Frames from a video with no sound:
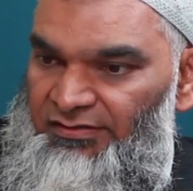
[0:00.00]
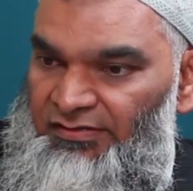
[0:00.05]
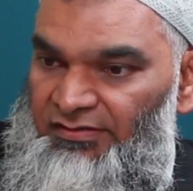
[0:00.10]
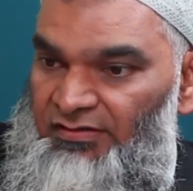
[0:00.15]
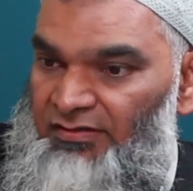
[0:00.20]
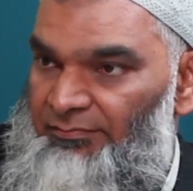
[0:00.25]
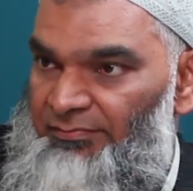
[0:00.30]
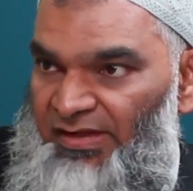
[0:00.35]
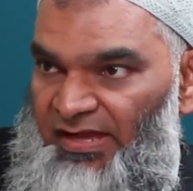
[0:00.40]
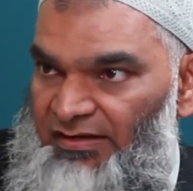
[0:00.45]
an
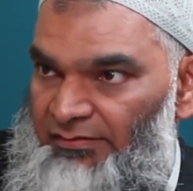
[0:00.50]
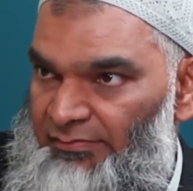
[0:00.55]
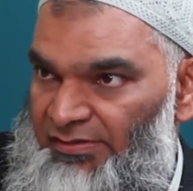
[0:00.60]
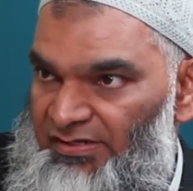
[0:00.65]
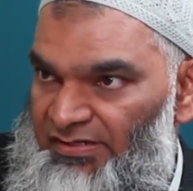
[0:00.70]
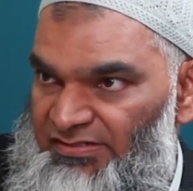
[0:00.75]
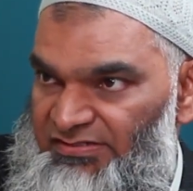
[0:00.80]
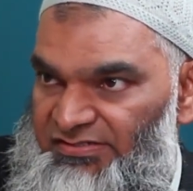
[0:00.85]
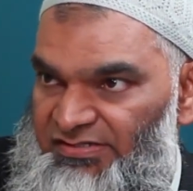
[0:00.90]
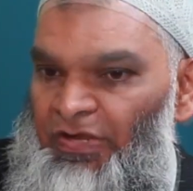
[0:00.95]

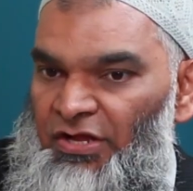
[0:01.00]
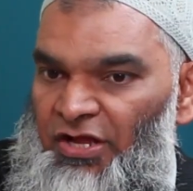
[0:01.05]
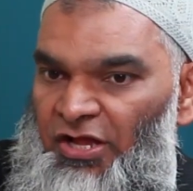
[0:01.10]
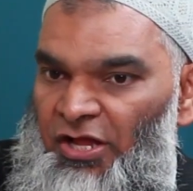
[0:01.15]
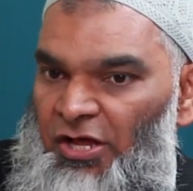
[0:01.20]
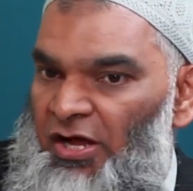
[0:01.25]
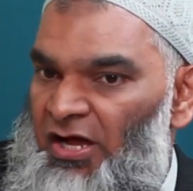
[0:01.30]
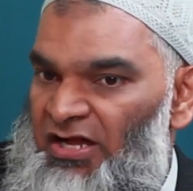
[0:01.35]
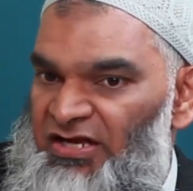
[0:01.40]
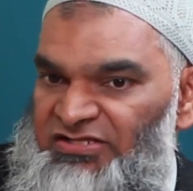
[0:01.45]
incompatibility.
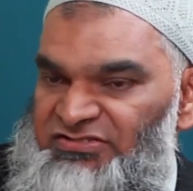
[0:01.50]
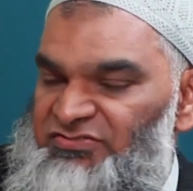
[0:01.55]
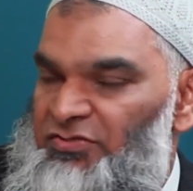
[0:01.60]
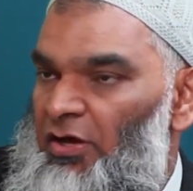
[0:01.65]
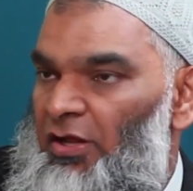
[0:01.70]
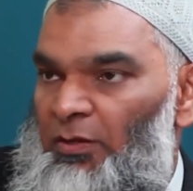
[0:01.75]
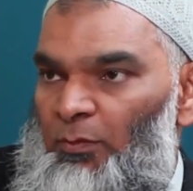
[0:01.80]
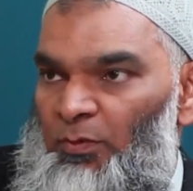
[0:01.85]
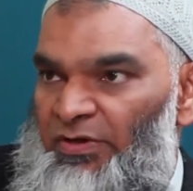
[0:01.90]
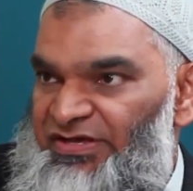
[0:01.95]
God is
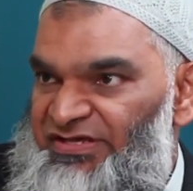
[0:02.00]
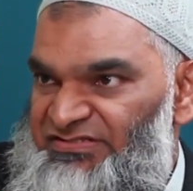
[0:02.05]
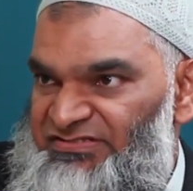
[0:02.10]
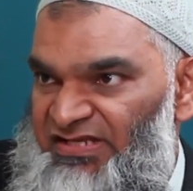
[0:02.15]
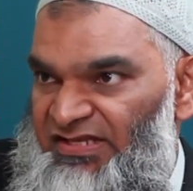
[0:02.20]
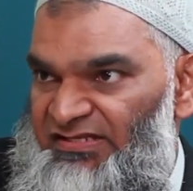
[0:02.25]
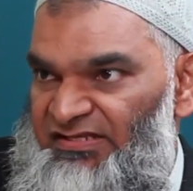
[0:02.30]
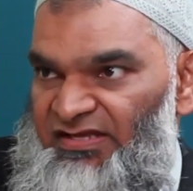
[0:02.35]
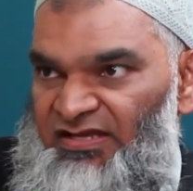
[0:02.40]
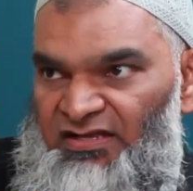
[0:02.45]
always
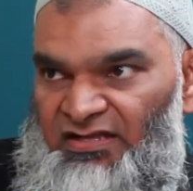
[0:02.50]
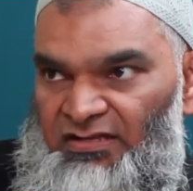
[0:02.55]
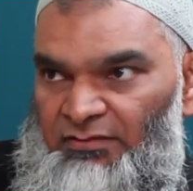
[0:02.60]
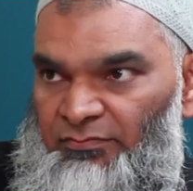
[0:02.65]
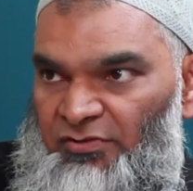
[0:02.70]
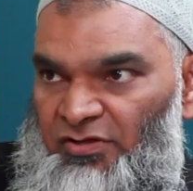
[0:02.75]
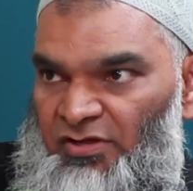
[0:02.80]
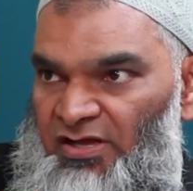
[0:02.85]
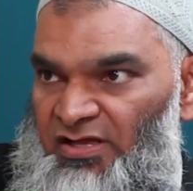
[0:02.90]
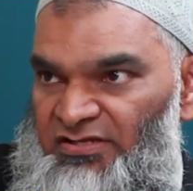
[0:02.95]
at the helm.
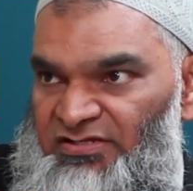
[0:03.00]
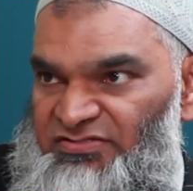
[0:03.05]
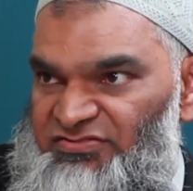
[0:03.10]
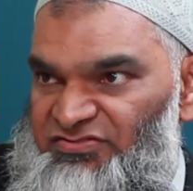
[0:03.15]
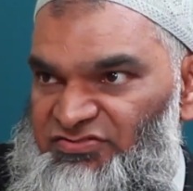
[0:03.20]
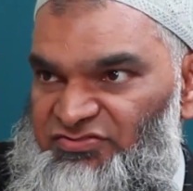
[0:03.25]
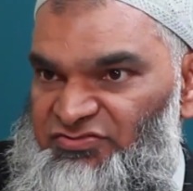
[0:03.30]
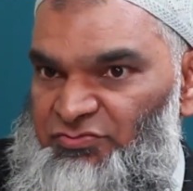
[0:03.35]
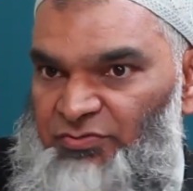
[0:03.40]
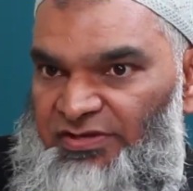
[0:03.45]
God
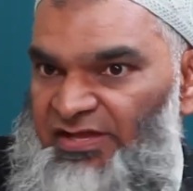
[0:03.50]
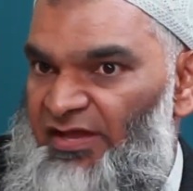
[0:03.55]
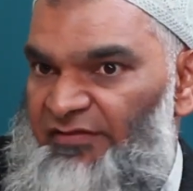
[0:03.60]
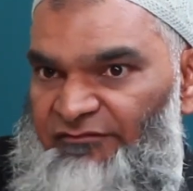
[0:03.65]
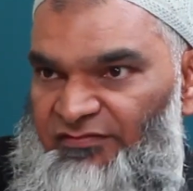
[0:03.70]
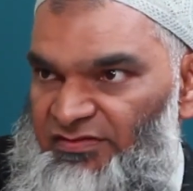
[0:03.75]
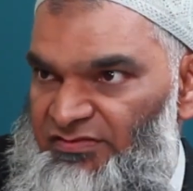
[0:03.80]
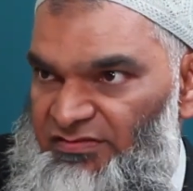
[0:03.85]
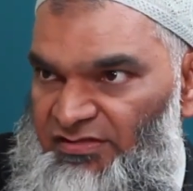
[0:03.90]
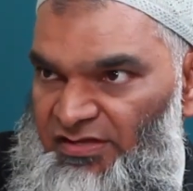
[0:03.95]
is doing
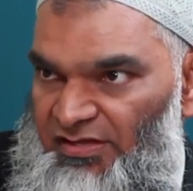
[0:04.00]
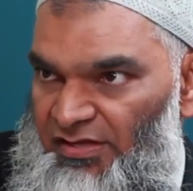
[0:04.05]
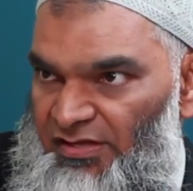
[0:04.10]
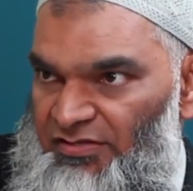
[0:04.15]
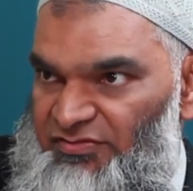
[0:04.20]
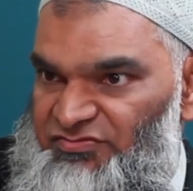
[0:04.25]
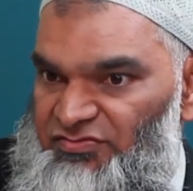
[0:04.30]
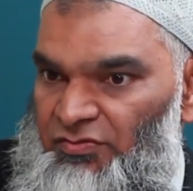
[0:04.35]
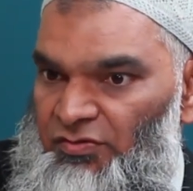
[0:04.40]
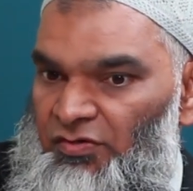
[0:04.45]
everything.
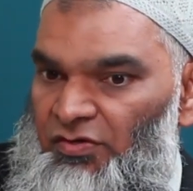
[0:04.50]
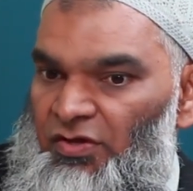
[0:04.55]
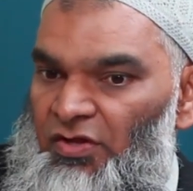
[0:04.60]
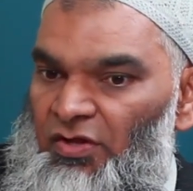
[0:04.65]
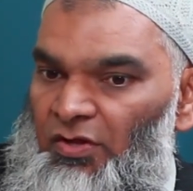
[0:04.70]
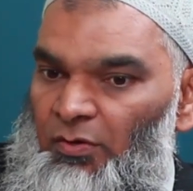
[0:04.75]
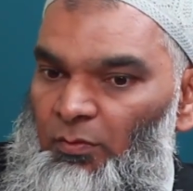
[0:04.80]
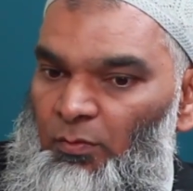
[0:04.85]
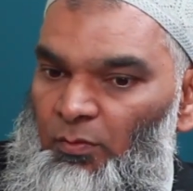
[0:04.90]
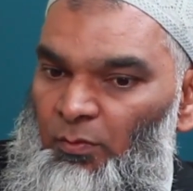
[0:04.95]
So
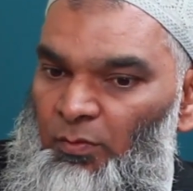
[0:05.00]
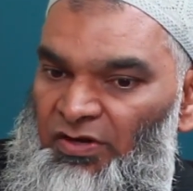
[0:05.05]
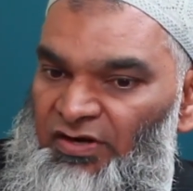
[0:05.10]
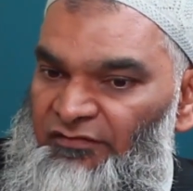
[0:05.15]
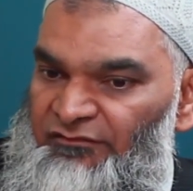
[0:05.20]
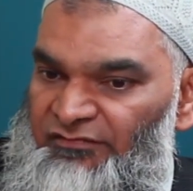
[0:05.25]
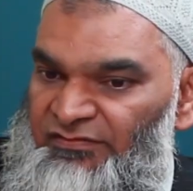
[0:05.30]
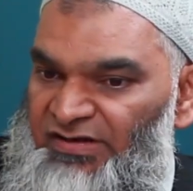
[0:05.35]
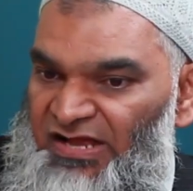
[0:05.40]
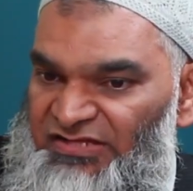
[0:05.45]
mm-hmm.
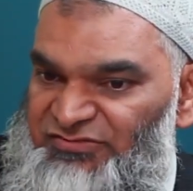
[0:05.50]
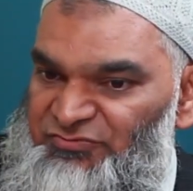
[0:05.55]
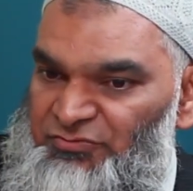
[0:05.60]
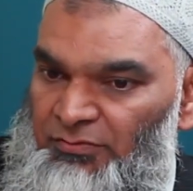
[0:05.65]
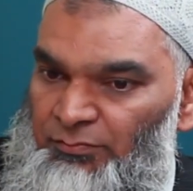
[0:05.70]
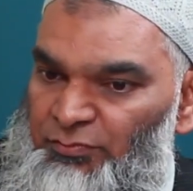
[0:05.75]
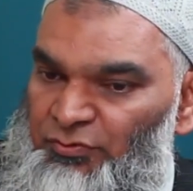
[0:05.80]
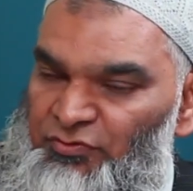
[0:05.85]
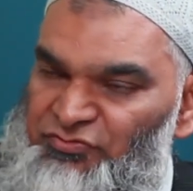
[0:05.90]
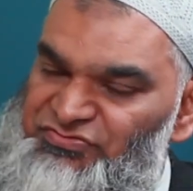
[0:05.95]
whatever
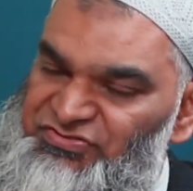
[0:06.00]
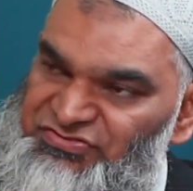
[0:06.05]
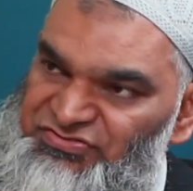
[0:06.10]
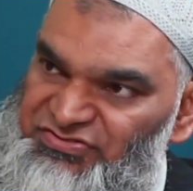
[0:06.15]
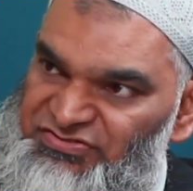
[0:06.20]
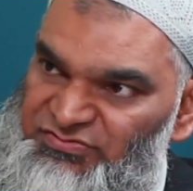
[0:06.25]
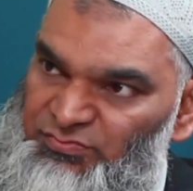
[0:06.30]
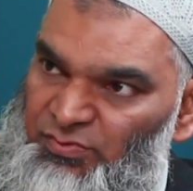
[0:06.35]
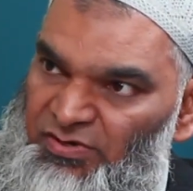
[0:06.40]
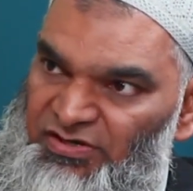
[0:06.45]
natural
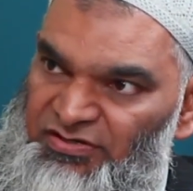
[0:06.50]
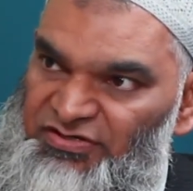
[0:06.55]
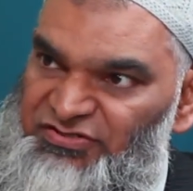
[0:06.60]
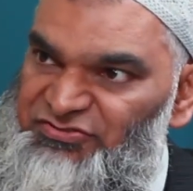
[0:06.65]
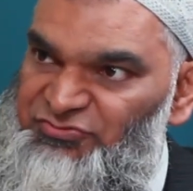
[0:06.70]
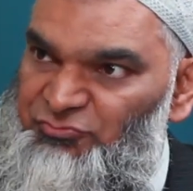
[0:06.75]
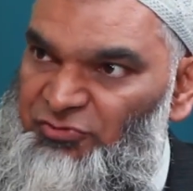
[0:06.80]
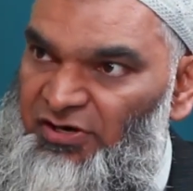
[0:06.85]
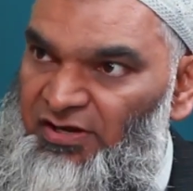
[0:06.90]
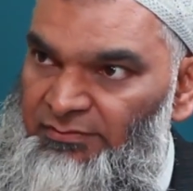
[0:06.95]
processes we are
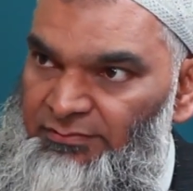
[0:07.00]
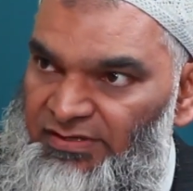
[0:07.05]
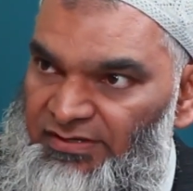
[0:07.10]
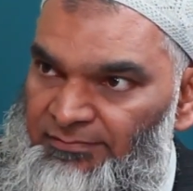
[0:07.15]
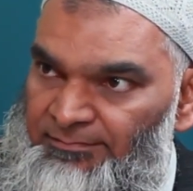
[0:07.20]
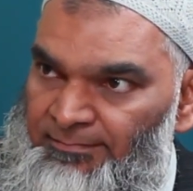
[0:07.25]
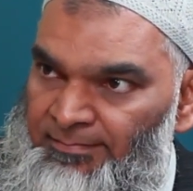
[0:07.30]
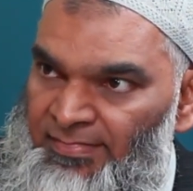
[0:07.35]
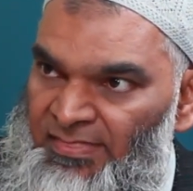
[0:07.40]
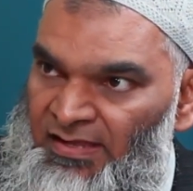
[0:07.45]

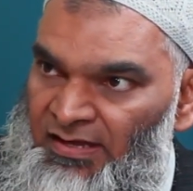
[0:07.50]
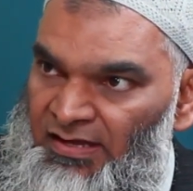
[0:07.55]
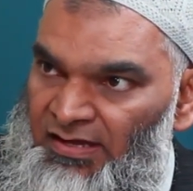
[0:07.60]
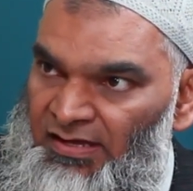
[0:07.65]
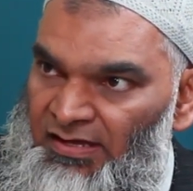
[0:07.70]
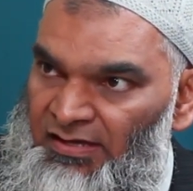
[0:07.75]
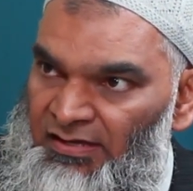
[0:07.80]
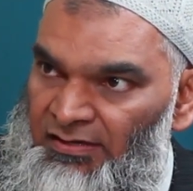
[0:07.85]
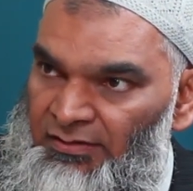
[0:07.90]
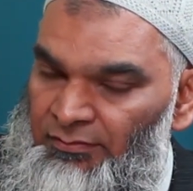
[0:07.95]
describing,
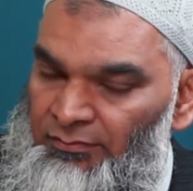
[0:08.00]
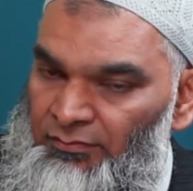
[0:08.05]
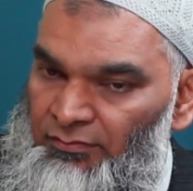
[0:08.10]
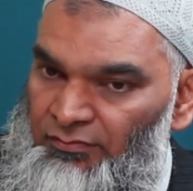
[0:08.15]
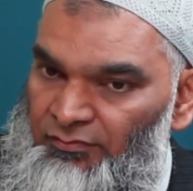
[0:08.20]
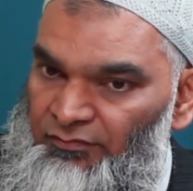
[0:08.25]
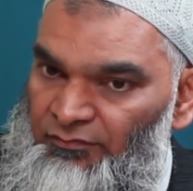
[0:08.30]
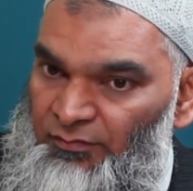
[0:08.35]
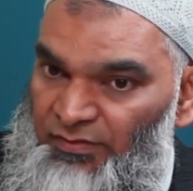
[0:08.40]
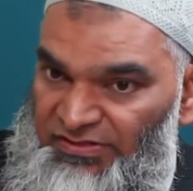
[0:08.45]

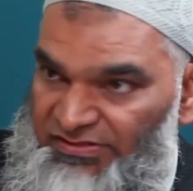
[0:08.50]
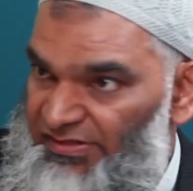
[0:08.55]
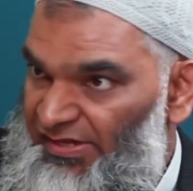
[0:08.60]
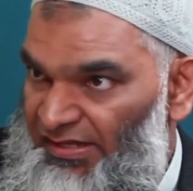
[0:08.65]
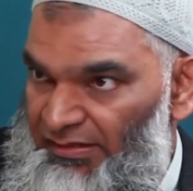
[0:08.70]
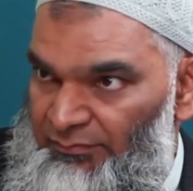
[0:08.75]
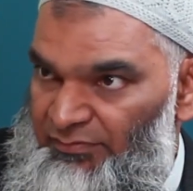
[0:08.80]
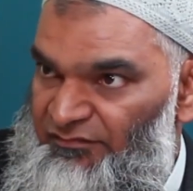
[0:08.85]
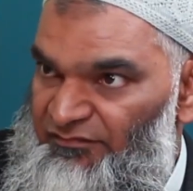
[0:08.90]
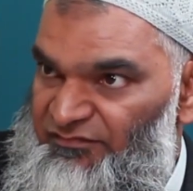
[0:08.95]
uh, with the
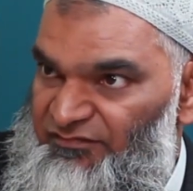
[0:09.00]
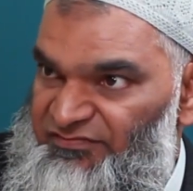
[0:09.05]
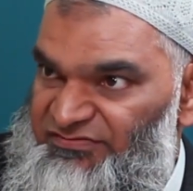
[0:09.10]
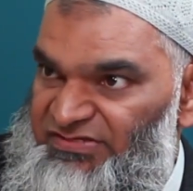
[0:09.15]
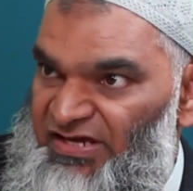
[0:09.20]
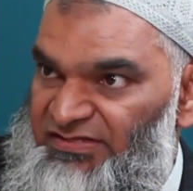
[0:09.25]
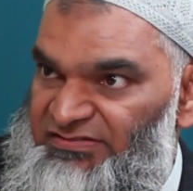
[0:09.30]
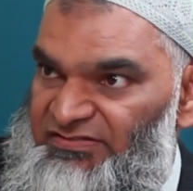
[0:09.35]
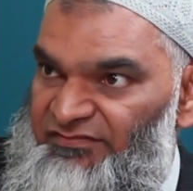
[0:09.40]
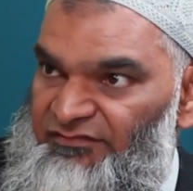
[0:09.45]
help of
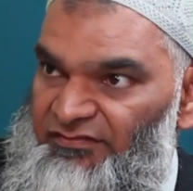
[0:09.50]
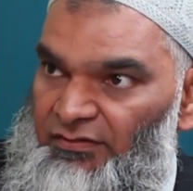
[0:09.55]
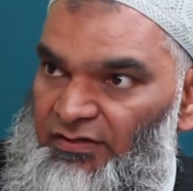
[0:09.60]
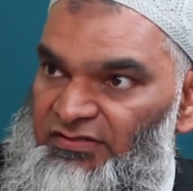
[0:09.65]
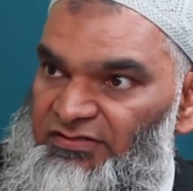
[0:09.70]
scientific